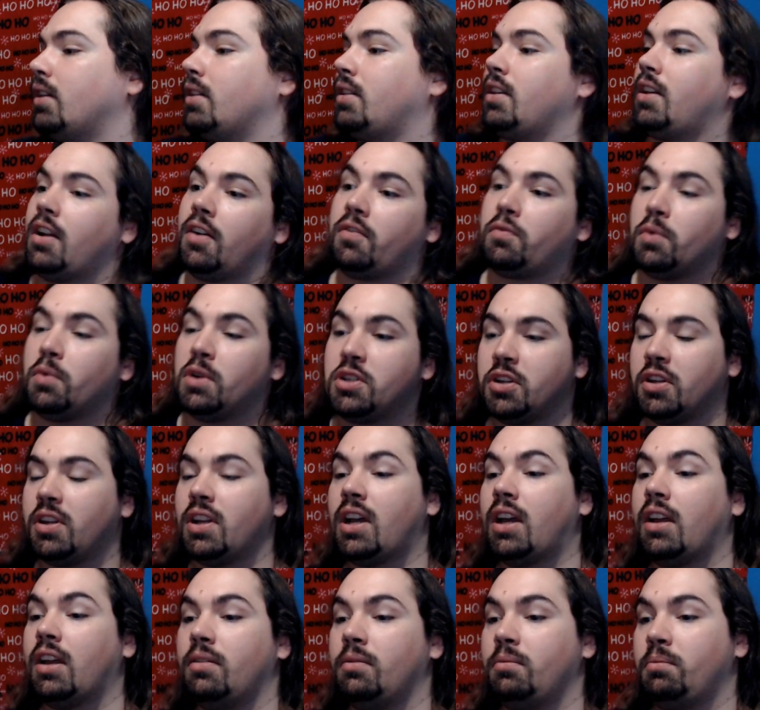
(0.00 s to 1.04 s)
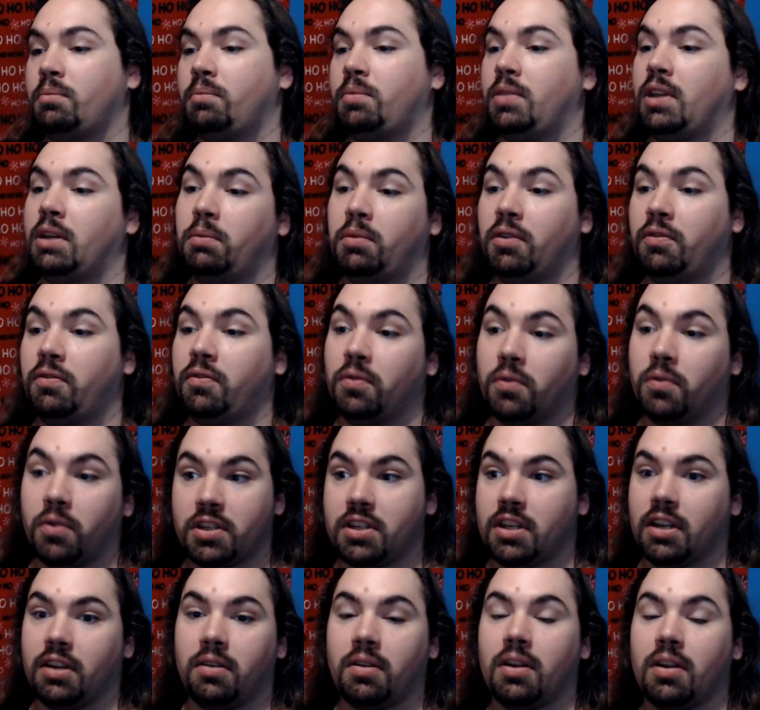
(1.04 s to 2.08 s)
the government should not be able to
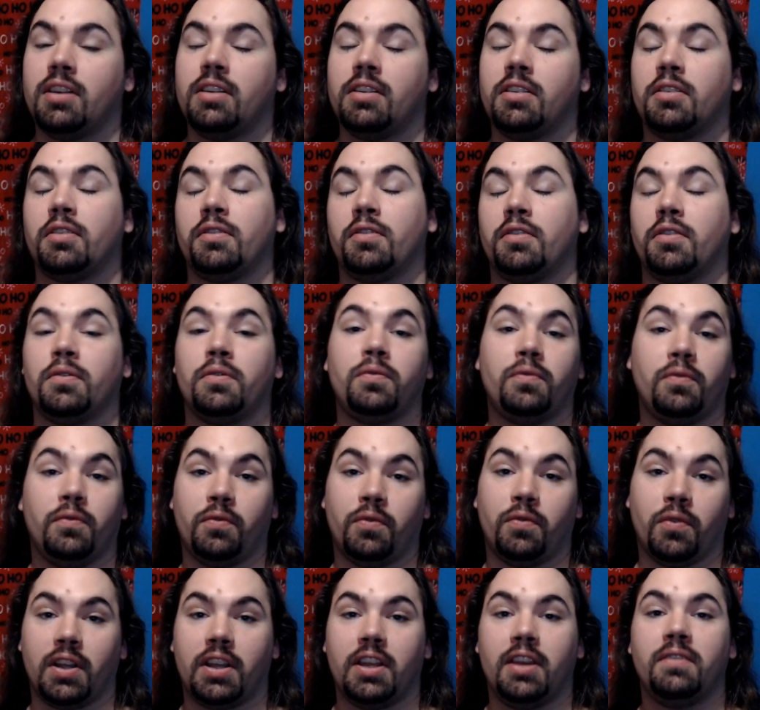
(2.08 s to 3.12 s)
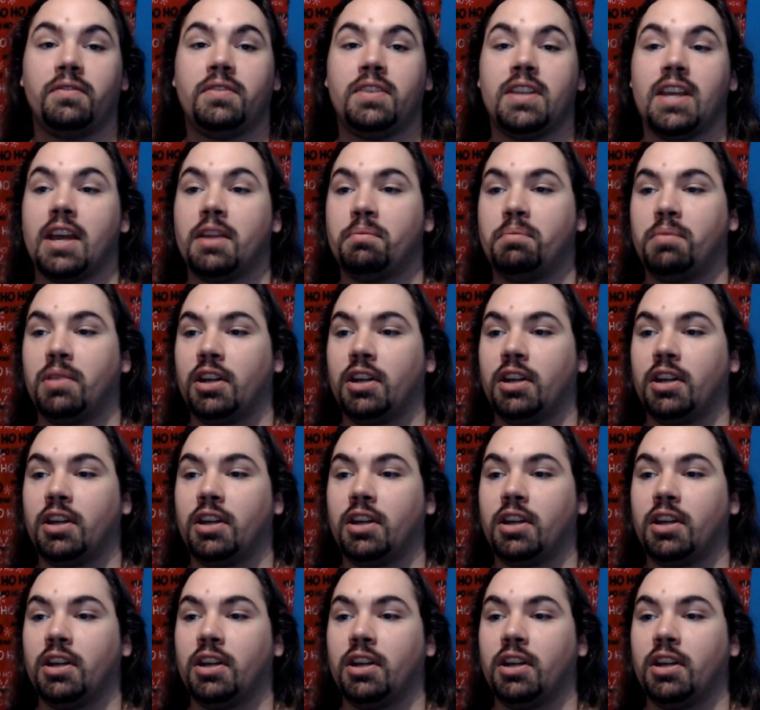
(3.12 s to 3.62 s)
force a creditor to forgive debt,